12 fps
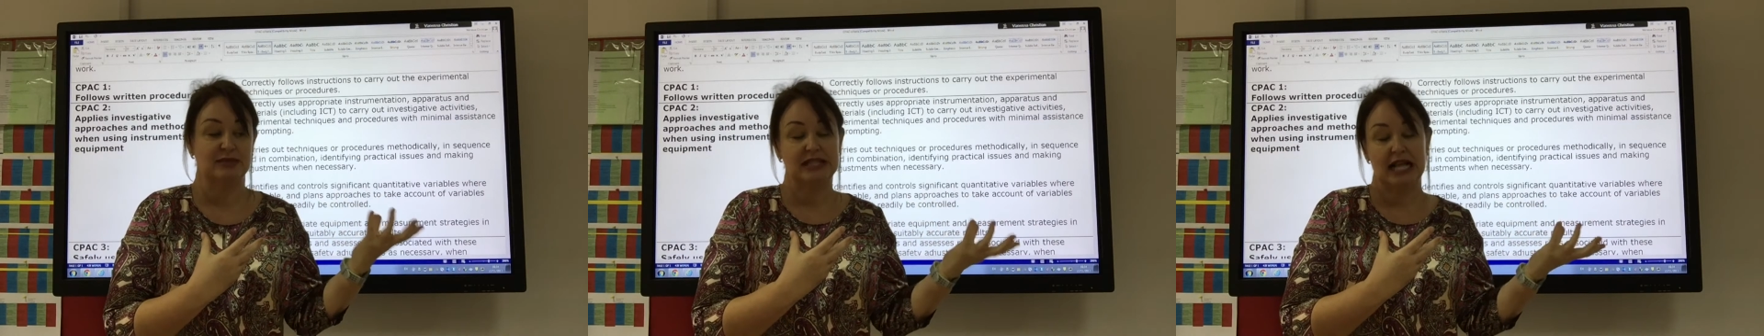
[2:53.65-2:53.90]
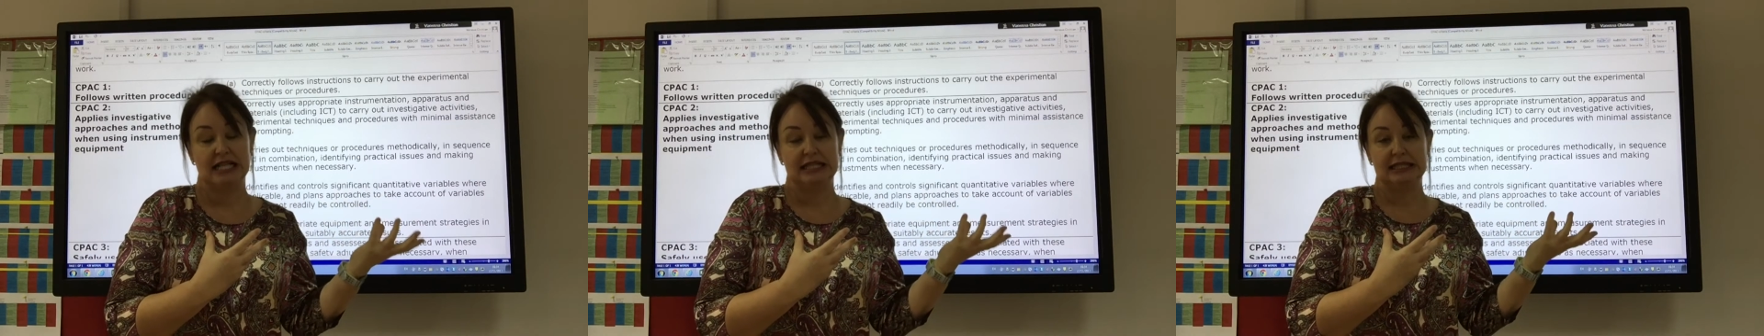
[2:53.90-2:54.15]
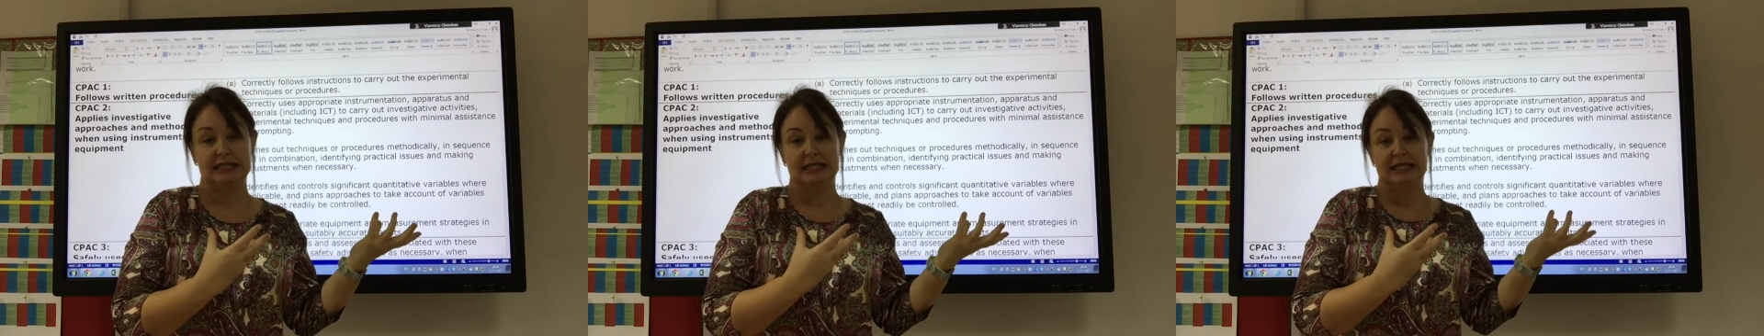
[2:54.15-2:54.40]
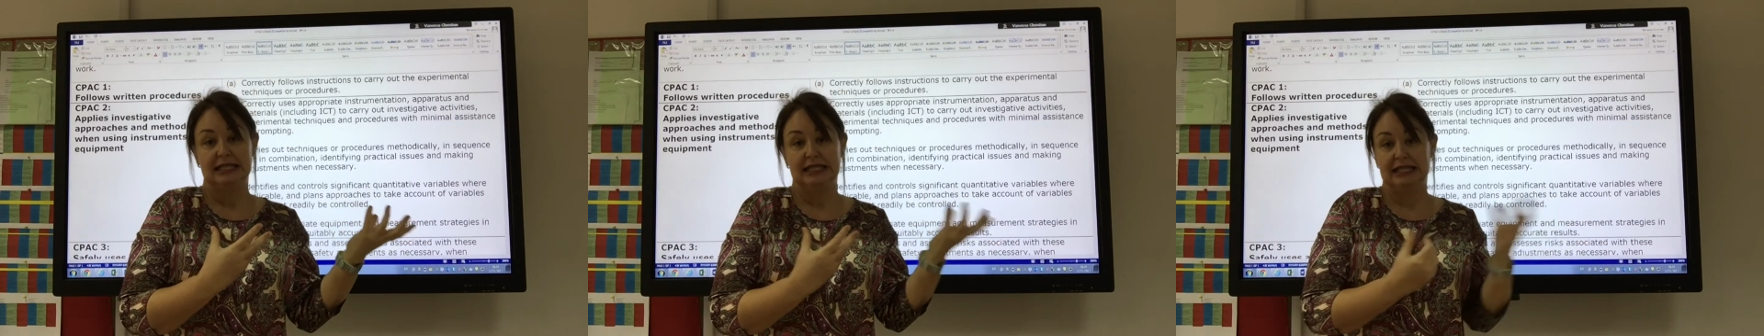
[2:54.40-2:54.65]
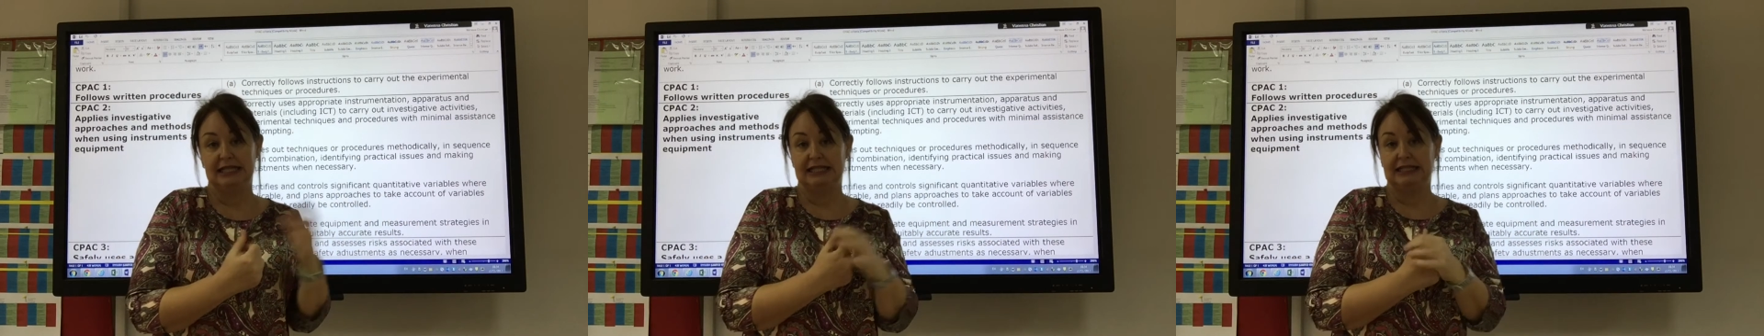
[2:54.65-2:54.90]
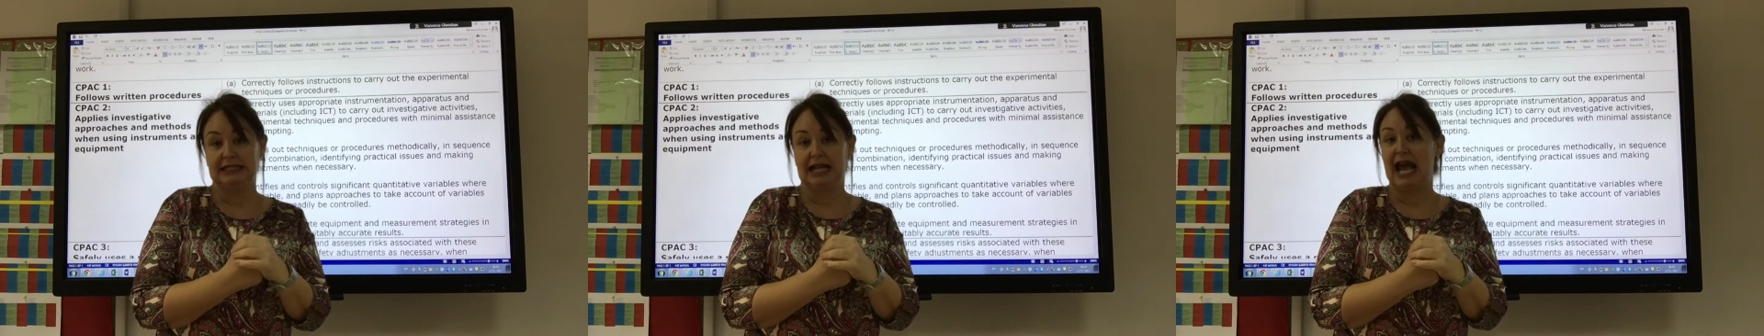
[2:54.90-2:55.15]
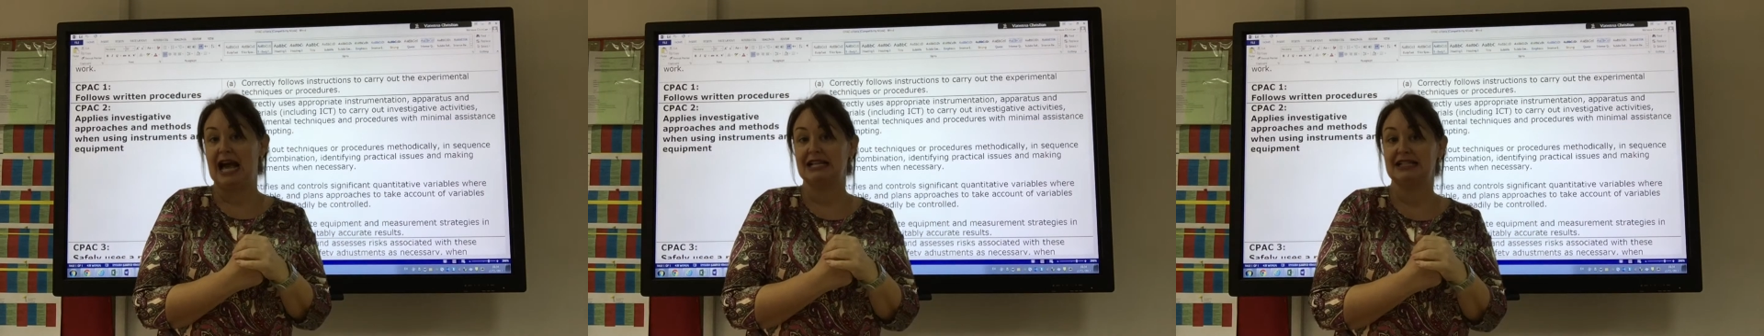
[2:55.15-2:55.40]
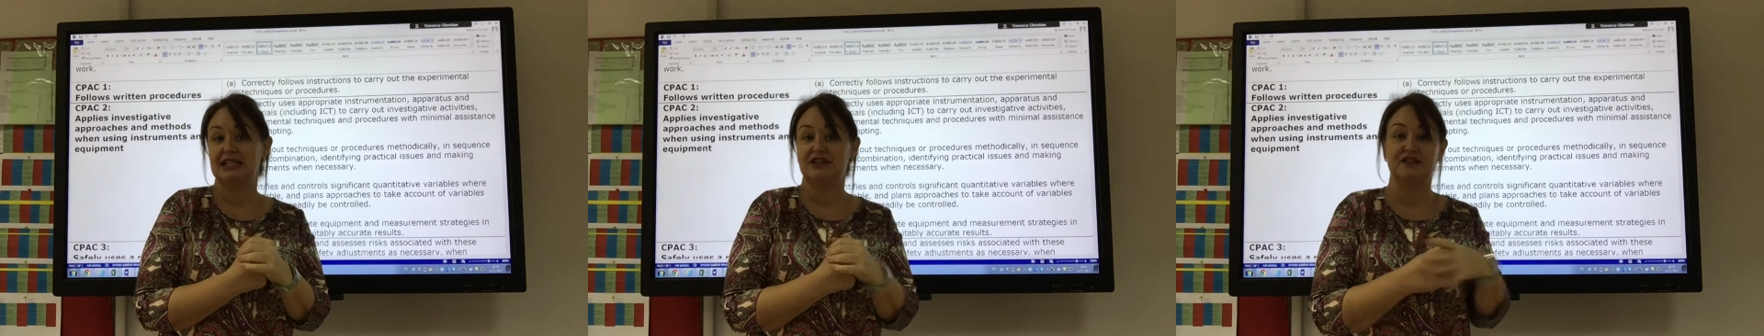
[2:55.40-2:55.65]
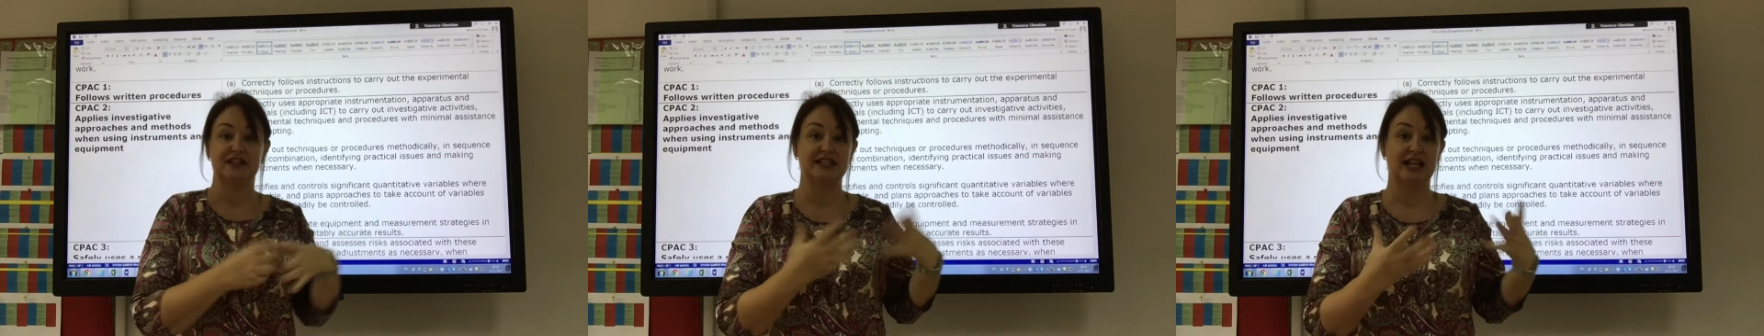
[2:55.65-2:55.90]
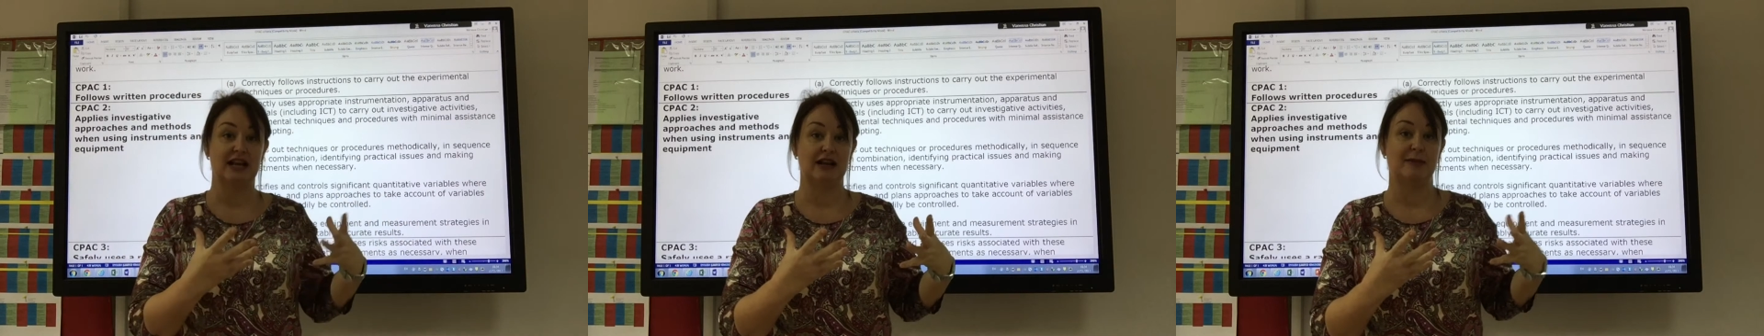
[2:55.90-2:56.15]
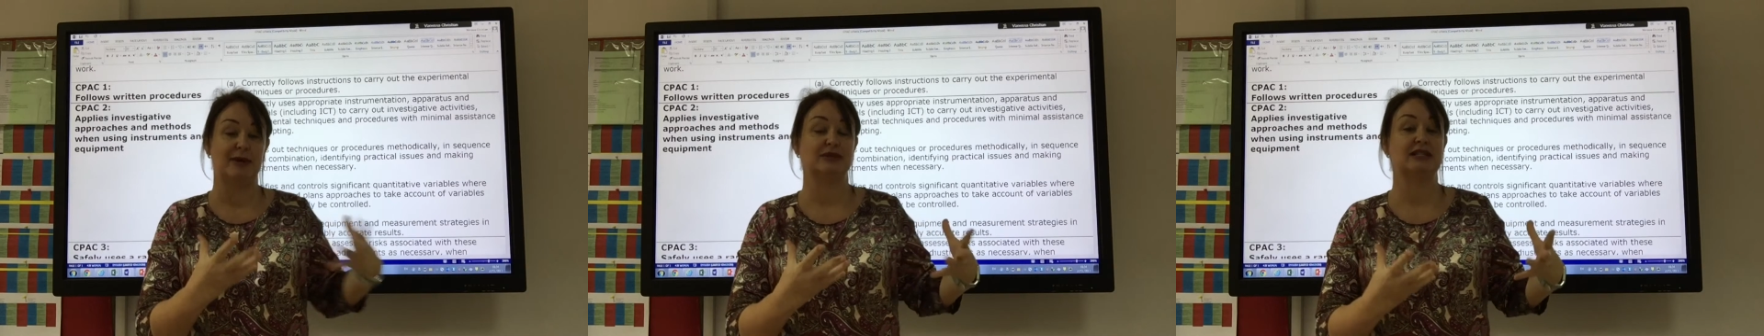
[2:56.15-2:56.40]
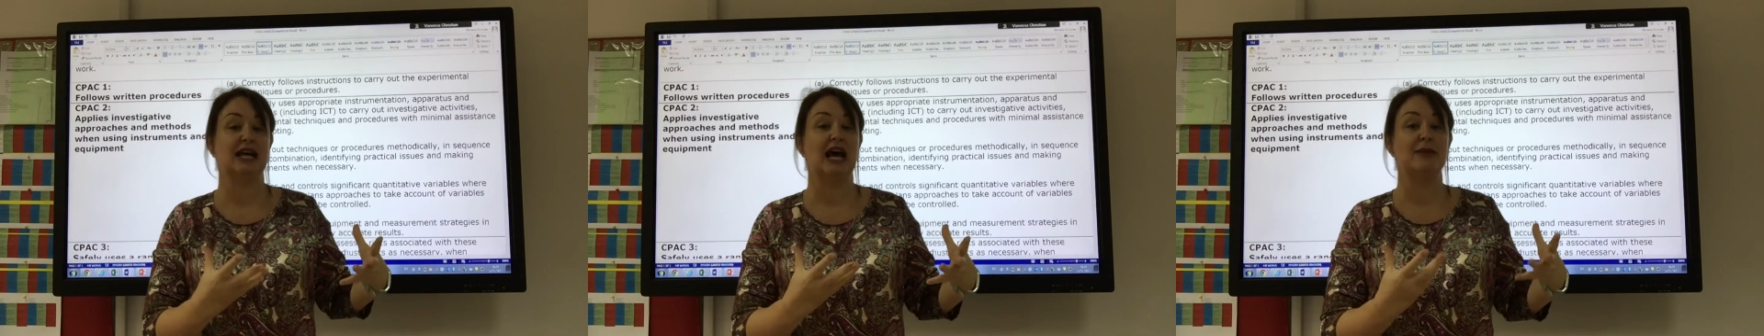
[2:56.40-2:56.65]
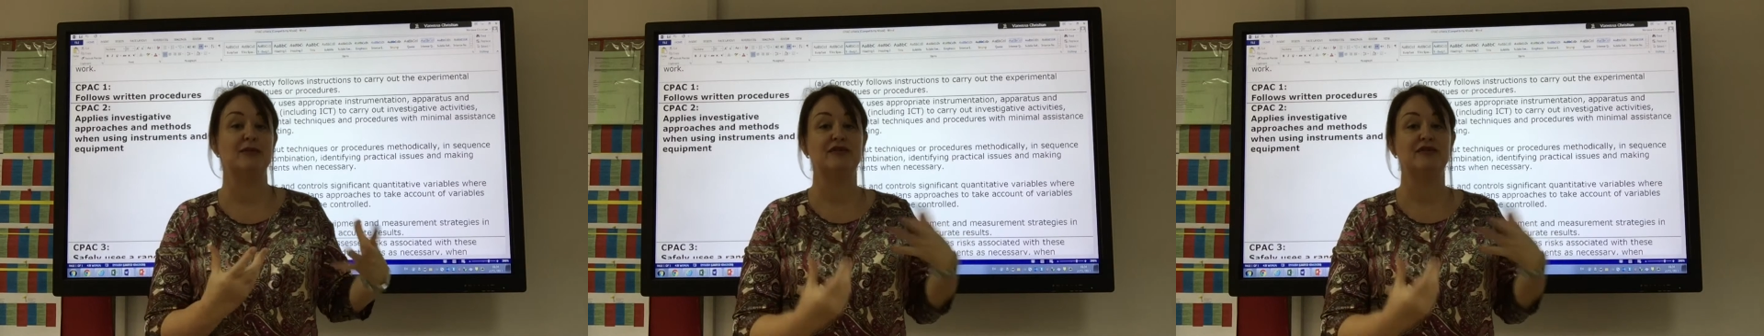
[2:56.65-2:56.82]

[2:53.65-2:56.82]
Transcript: cells in acid for a certain amount of time,